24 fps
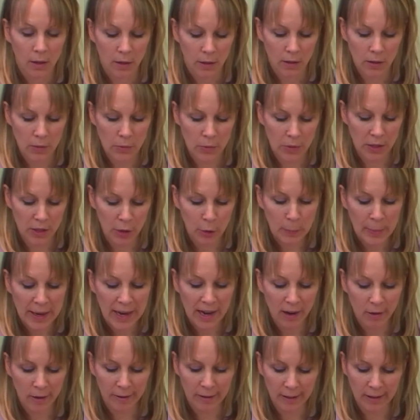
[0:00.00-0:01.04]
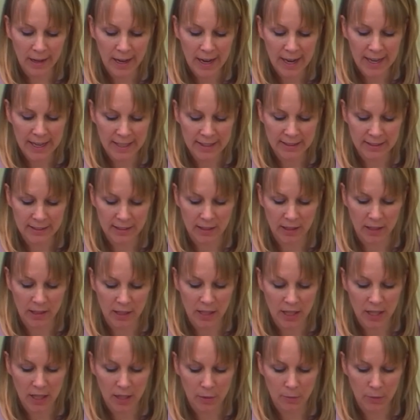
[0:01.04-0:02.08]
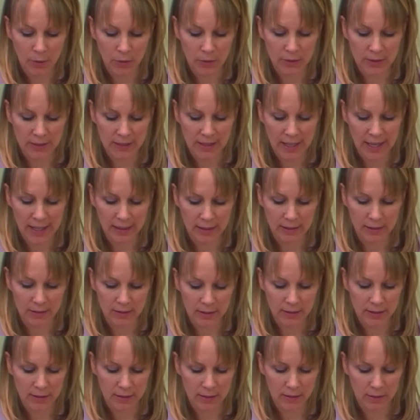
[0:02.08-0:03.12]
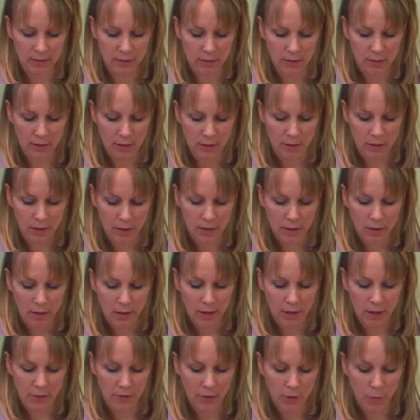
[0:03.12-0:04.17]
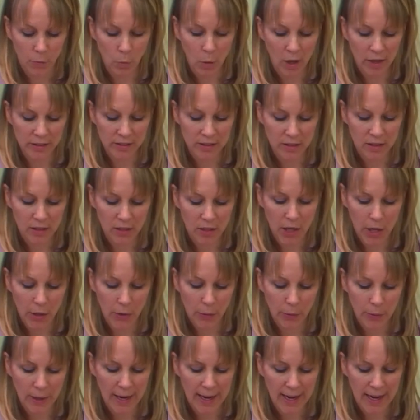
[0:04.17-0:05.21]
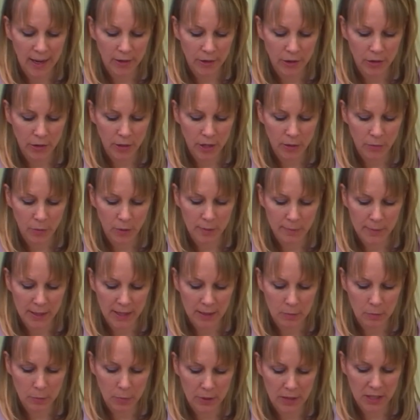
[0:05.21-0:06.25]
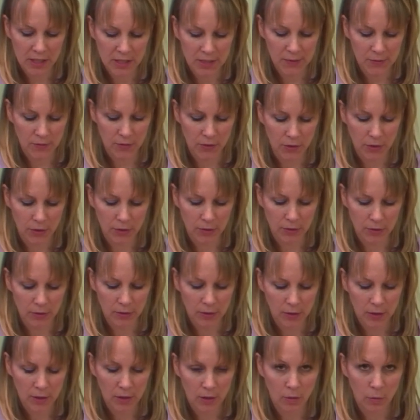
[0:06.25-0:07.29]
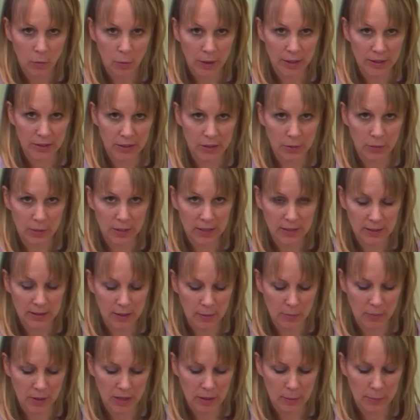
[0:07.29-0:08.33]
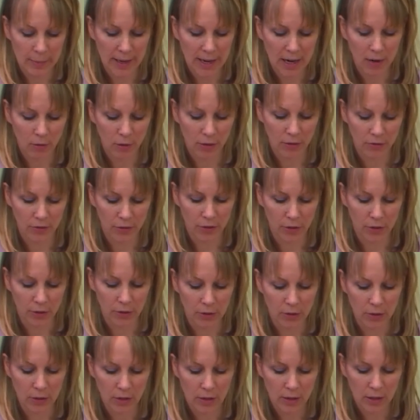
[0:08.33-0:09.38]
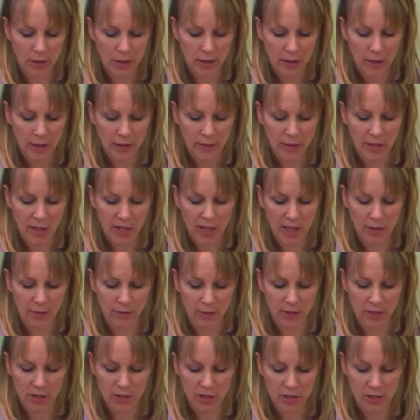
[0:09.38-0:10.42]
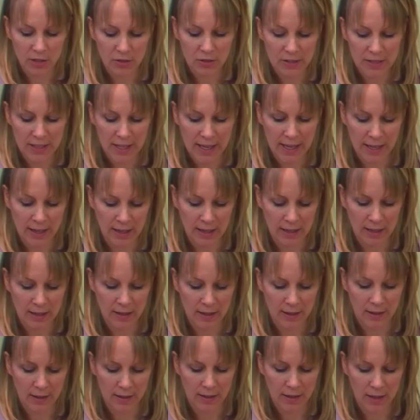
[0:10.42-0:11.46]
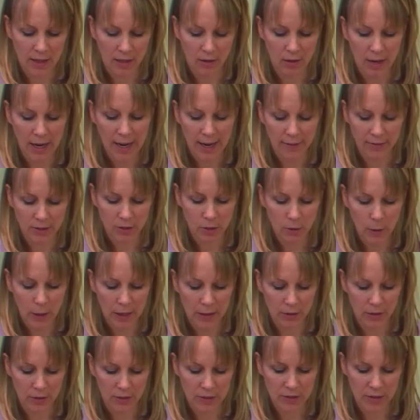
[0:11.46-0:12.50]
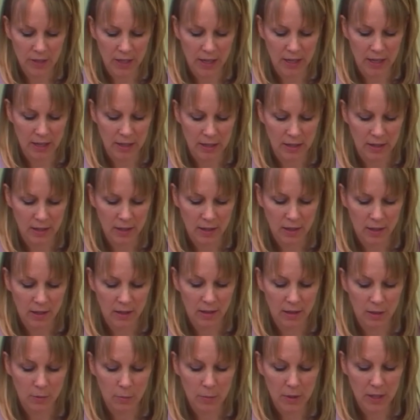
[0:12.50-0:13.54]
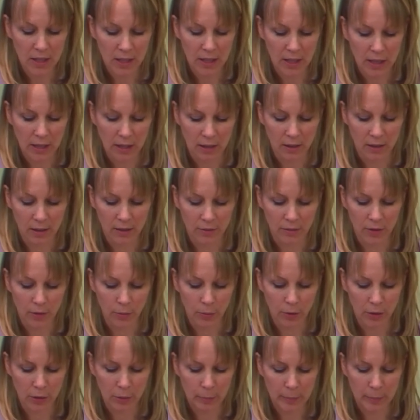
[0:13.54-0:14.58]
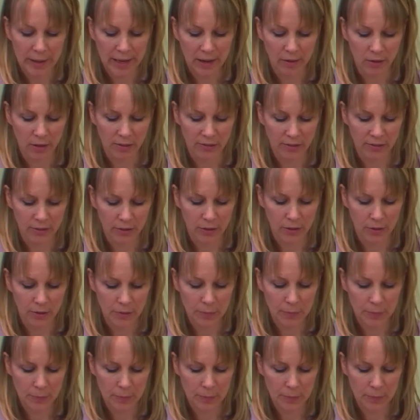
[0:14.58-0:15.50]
The real power lies in inmost silence. If you want to know how you can remain peaceful while doing something powerful, then I wish to say that you have to understand the meaning of the word powerful.